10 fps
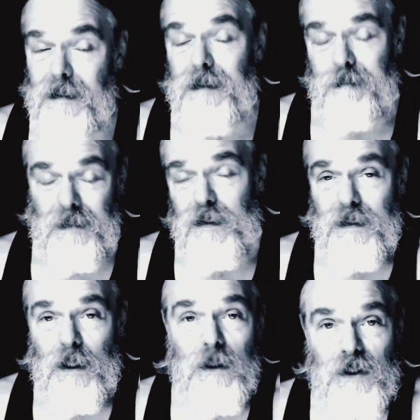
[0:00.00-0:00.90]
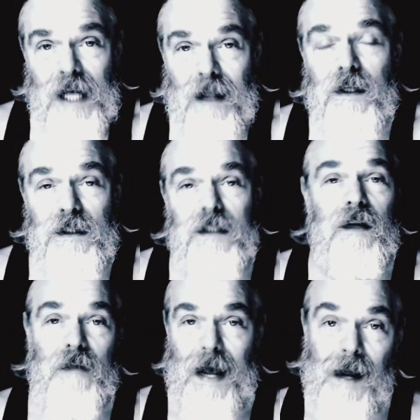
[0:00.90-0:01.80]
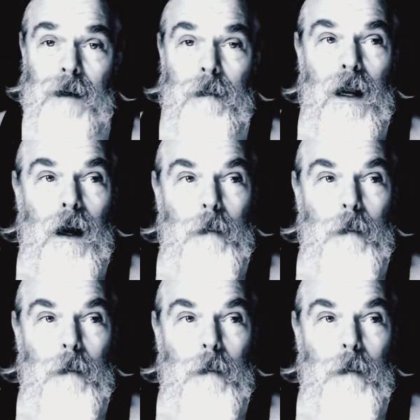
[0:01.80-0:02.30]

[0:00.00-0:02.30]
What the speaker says: there's certain challenges of that,